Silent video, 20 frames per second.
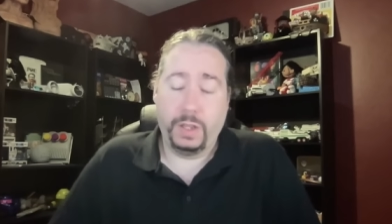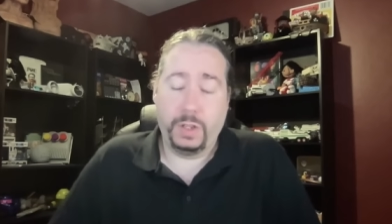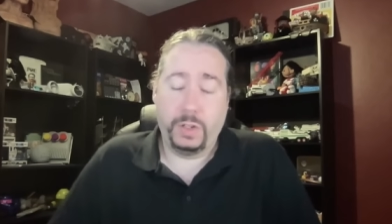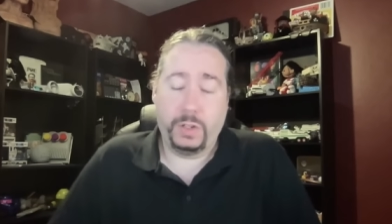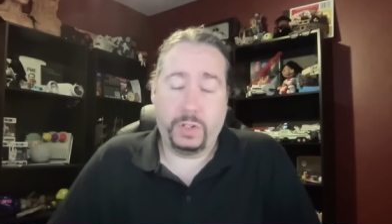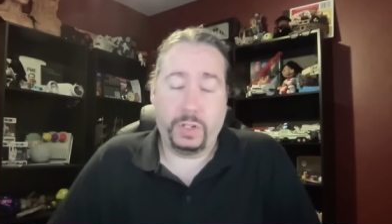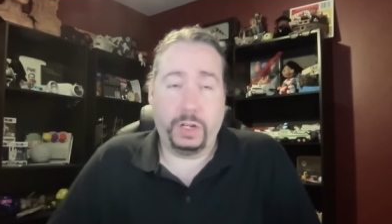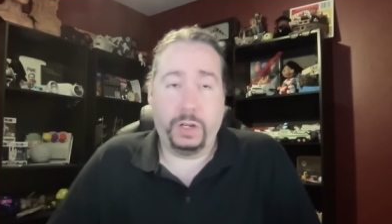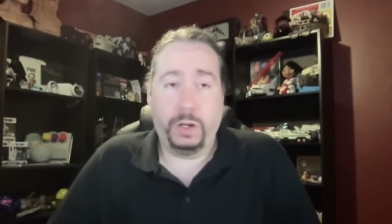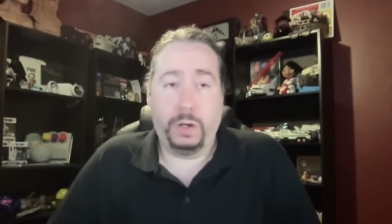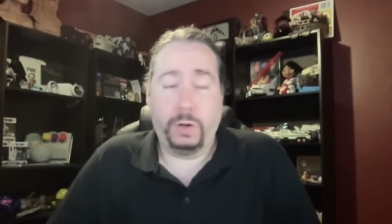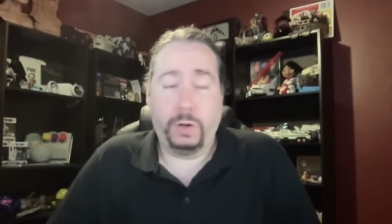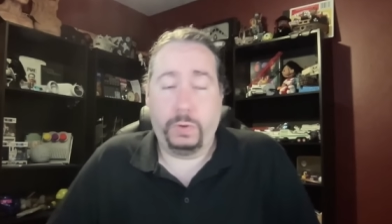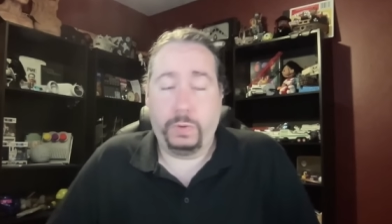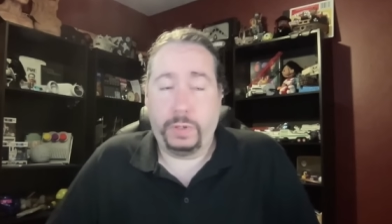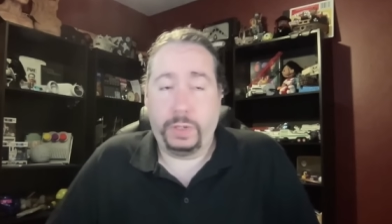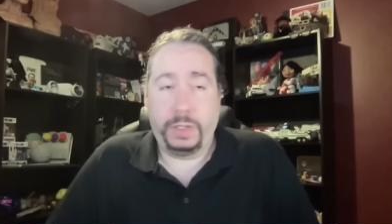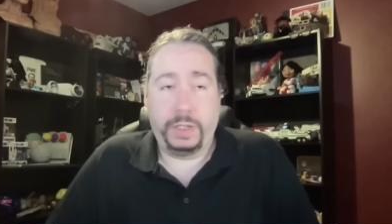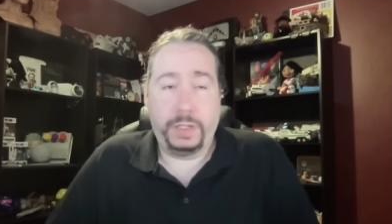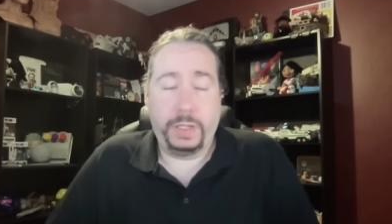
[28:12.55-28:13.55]

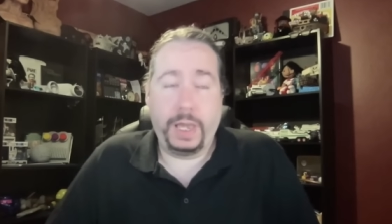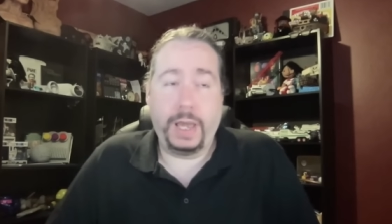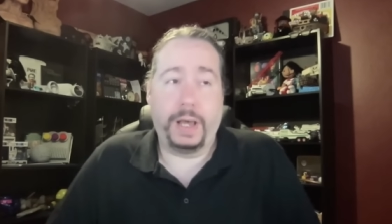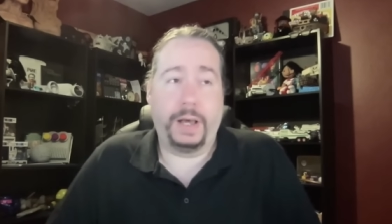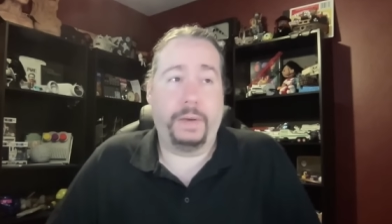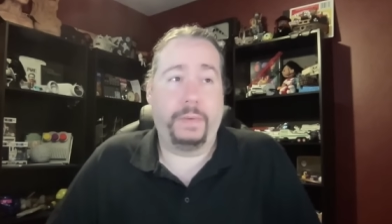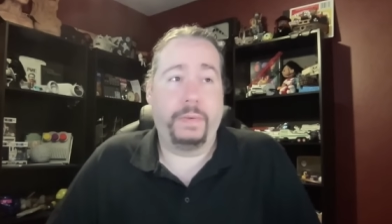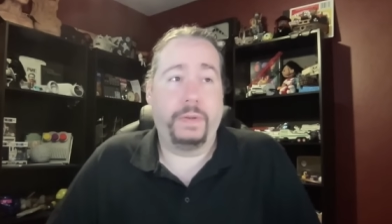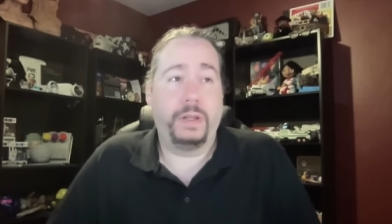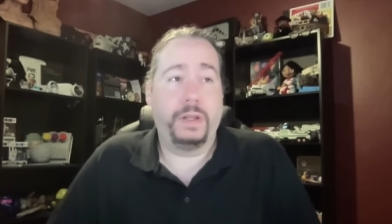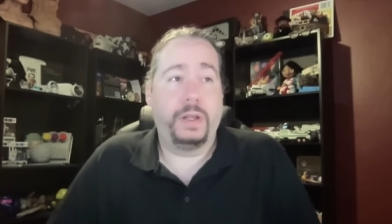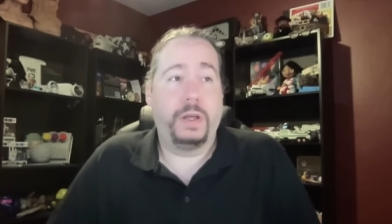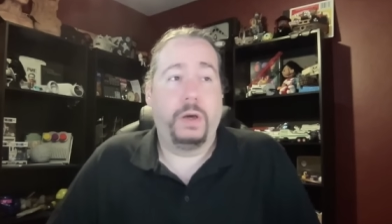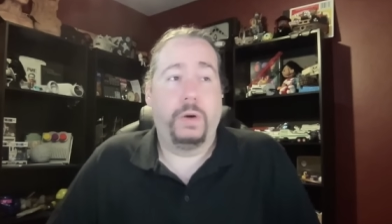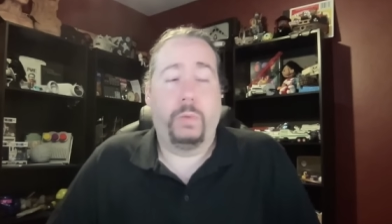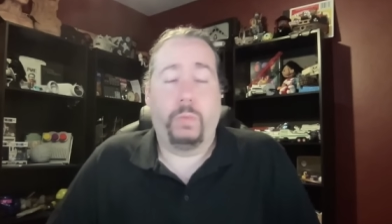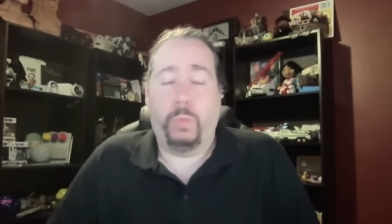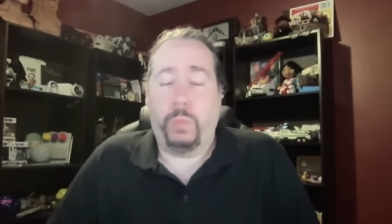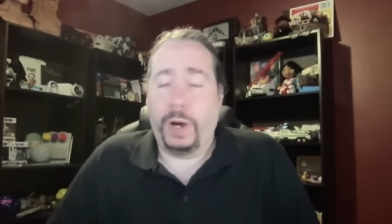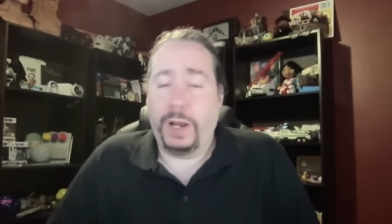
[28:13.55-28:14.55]
So yeah,
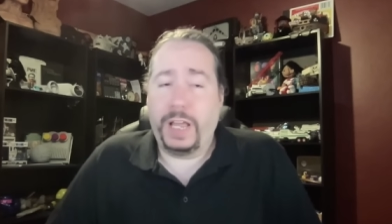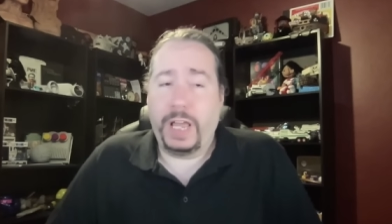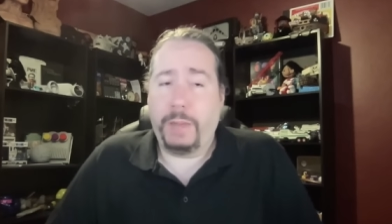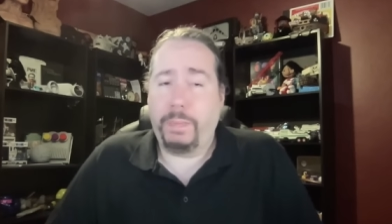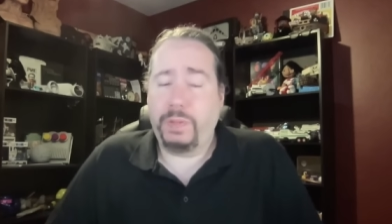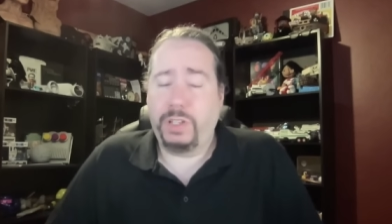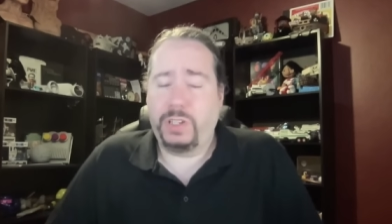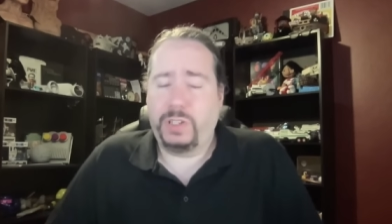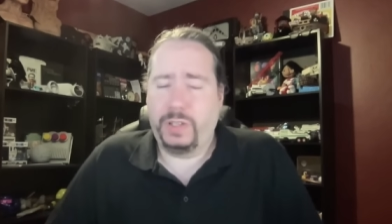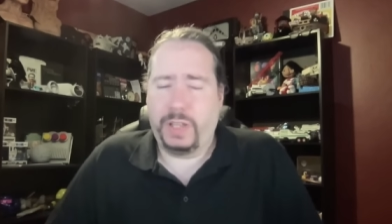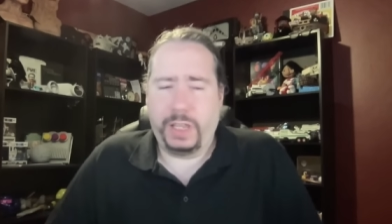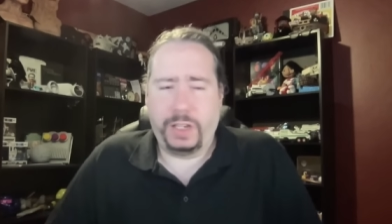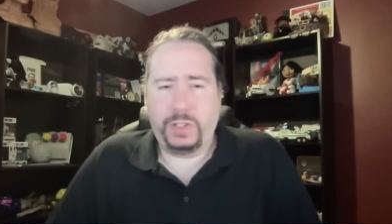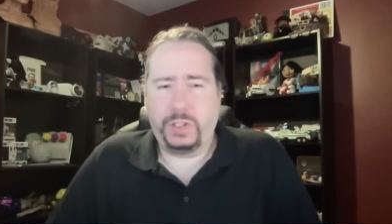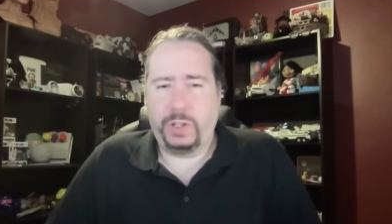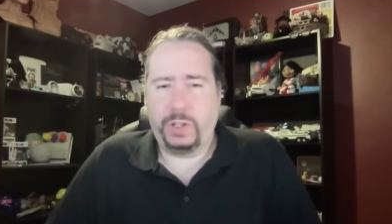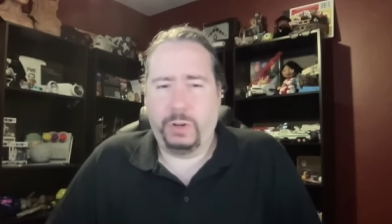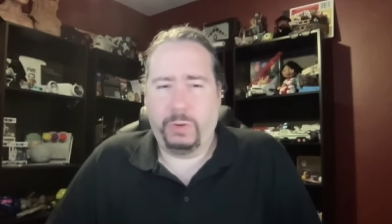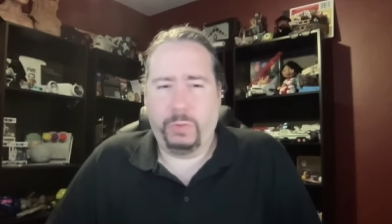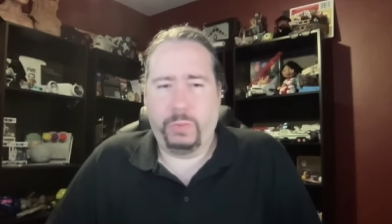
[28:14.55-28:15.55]
what happens
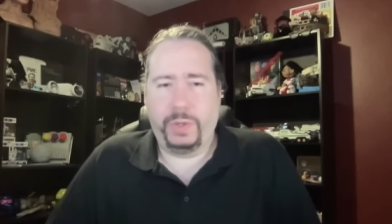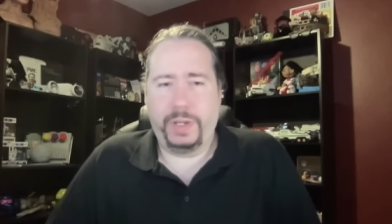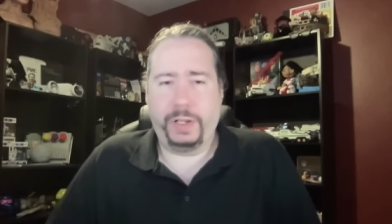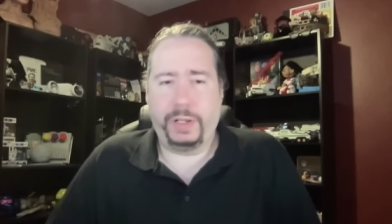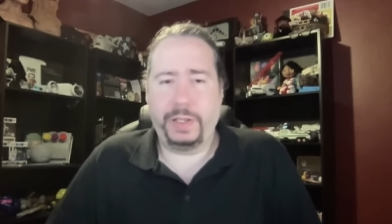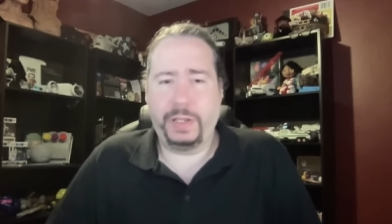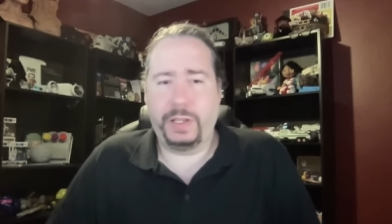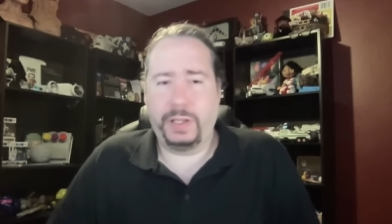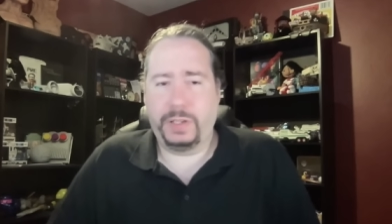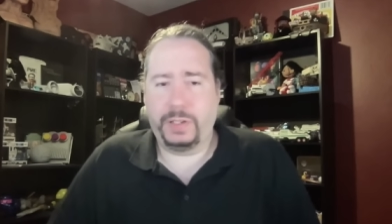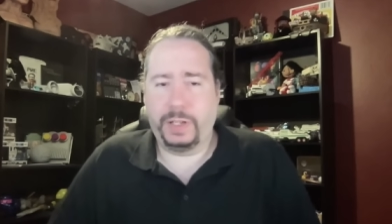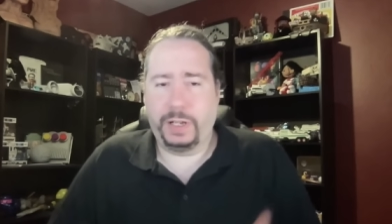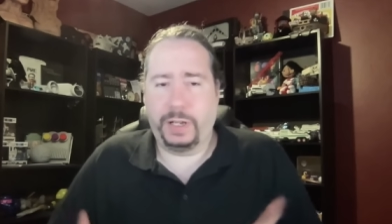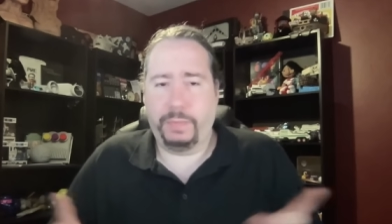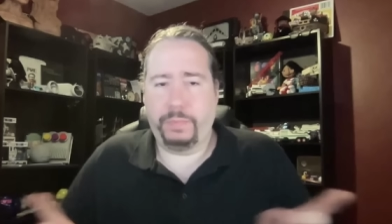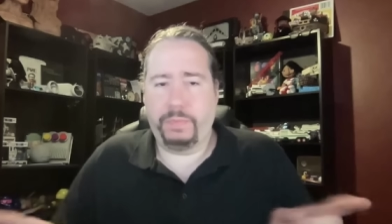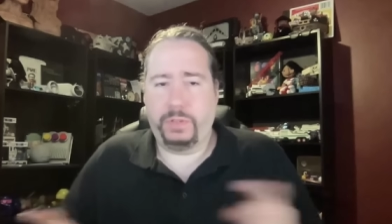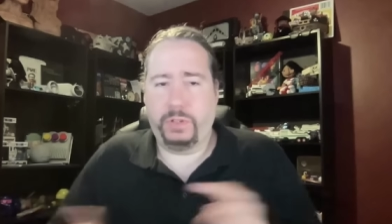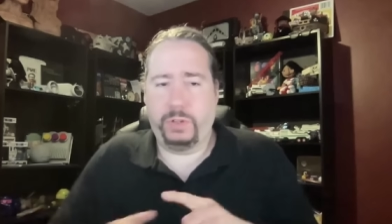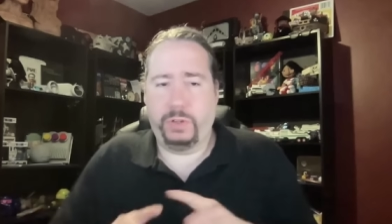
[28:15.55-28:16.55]
next, though, really is
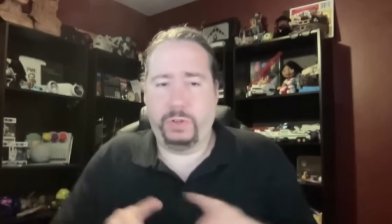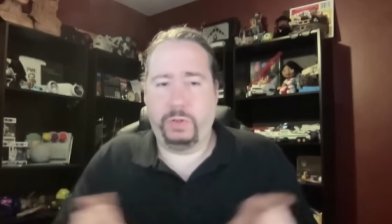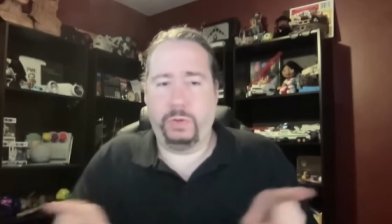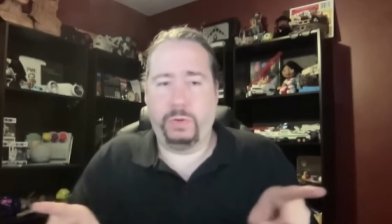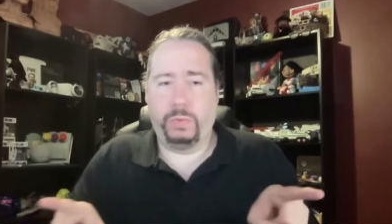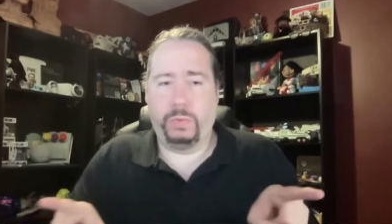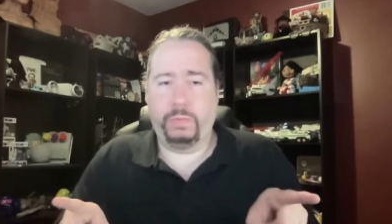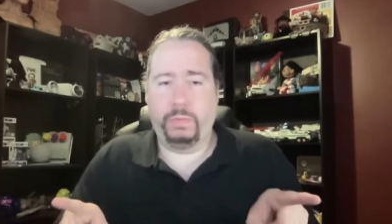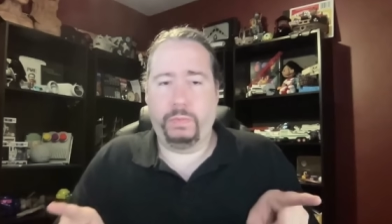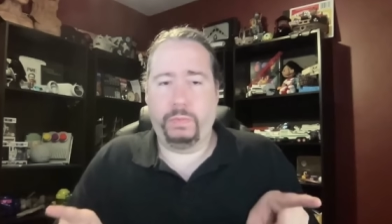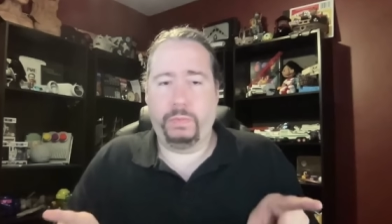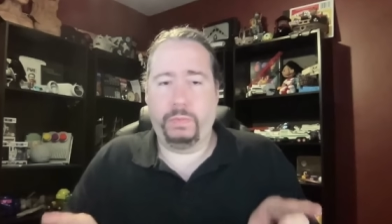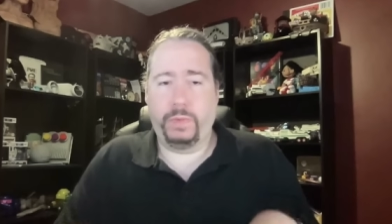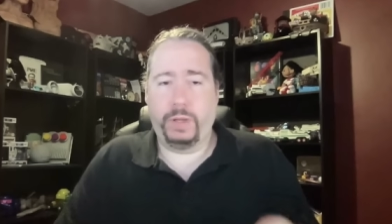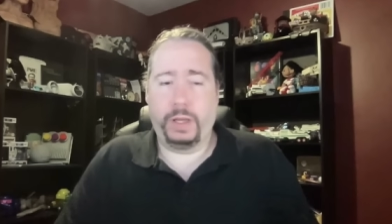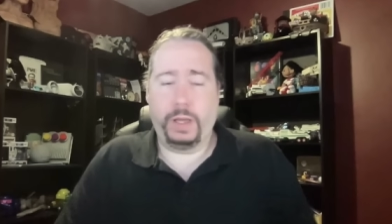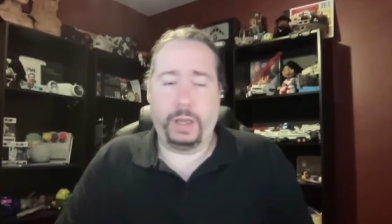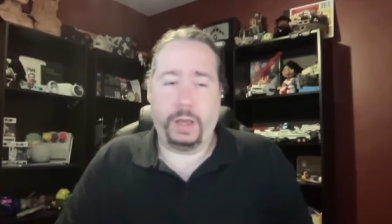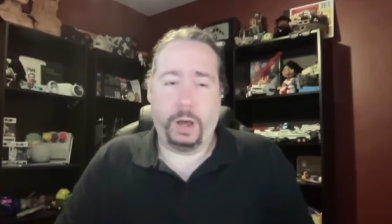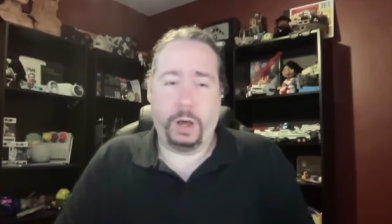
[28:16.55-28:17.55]
up to
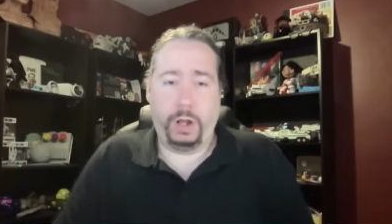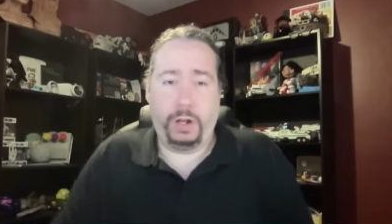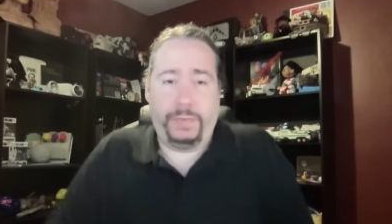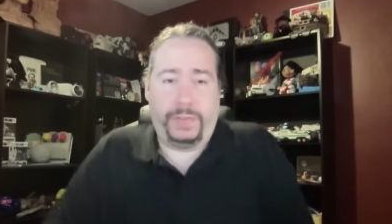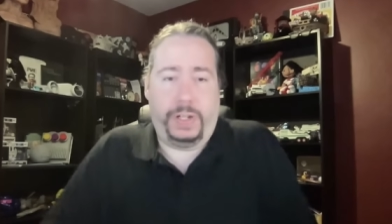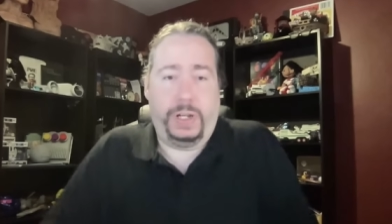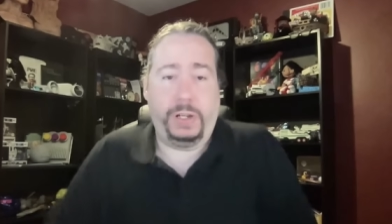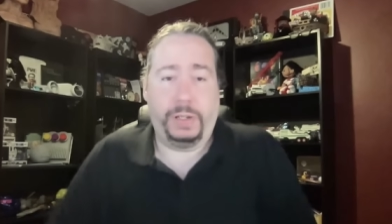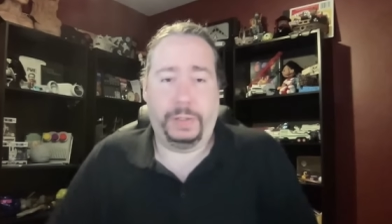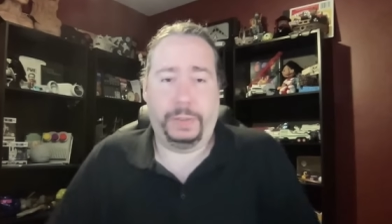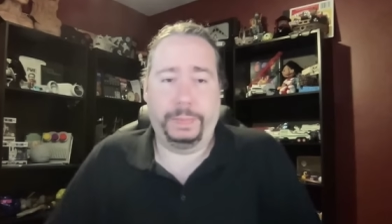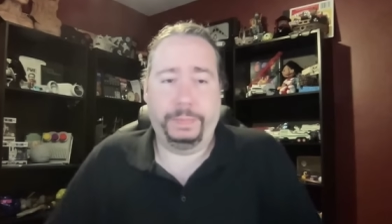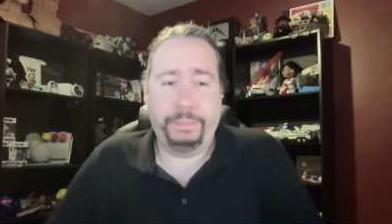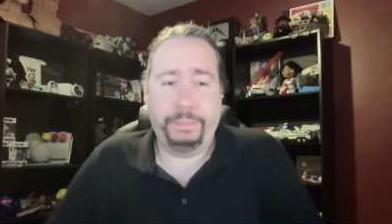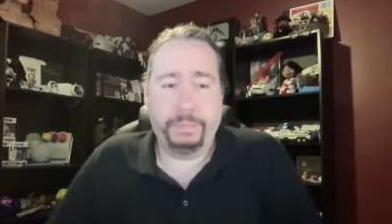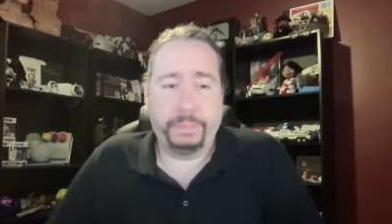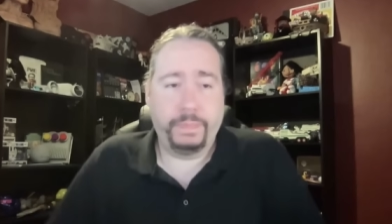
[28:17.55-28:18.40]
all of y'all.